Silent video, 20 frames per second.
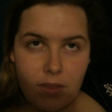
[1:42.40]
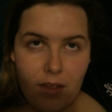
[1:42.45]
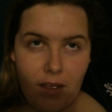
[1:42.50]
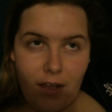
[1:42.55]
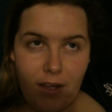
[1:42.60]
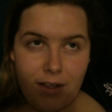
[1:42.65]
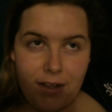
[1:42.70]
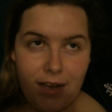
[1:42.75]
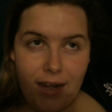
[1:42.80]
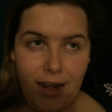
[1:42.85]

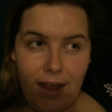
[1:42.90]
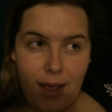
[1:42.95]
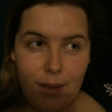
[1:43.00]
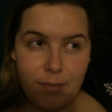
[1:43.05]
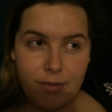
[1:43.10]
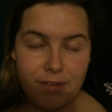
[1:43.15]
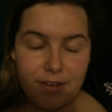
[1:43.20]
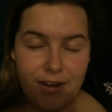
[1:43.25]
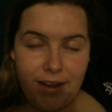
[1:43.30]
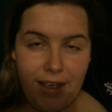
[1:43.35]

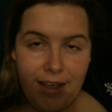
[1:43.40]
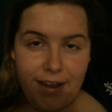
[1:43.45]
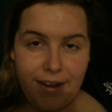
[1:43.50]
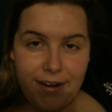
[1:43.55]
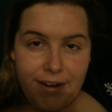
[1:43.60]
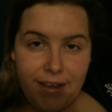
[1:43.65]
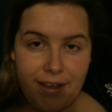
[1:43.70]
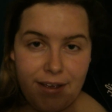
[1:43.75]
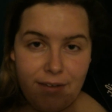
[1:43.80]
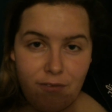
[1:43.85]
collapsed in
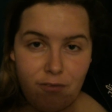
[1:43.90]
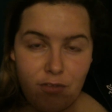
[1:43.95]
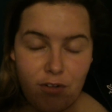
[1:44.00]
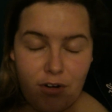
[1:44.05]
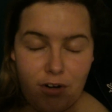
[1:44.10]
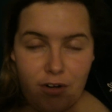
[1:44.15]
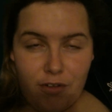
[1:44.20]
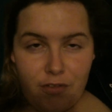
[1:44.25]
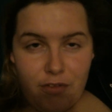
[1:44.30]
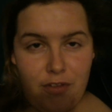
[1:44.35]
A&E in
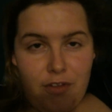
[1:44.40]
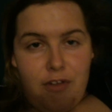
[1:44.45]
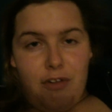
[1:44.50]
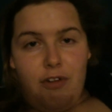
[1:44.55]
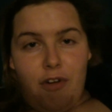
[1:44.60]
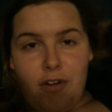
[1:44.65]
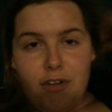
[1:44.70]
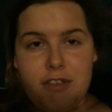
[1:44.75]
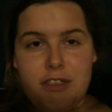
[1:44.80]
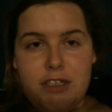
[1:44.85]
front of the
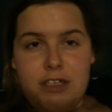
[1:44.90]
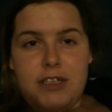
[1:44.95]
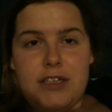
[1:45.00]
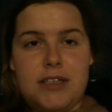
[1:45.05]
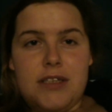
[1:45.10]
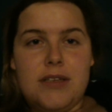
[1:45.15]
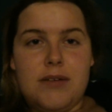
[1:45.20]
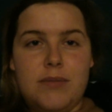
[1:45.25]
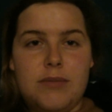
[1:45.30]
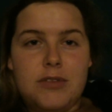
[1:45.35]
doctor
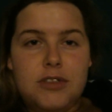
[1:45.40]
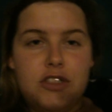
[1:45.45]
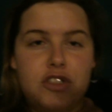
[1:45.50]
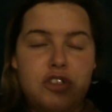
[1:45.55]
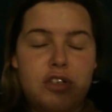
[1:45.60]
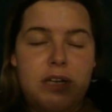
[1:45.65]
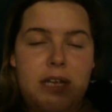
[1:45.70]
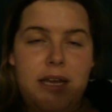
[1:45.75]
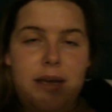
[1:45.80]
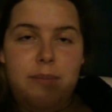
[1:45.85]
that was
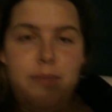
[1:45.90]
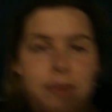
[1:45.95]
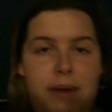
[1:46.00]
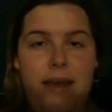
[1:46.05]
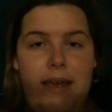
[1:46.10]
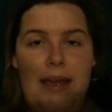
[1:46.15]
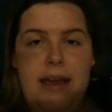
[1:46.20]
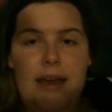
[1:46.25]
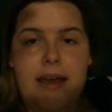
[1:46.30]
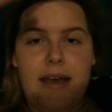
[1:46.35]
treating me,